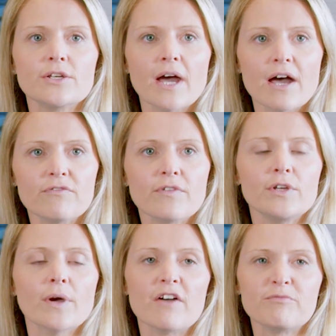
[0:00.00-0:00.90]
you
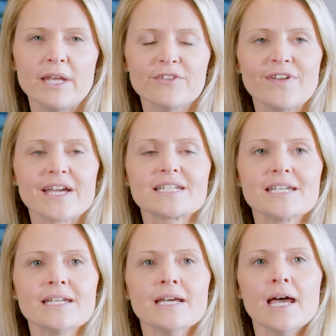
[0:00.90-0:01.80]
have been
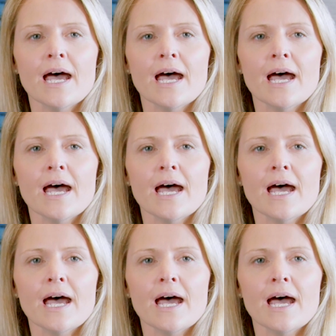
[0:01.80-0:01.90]
affected.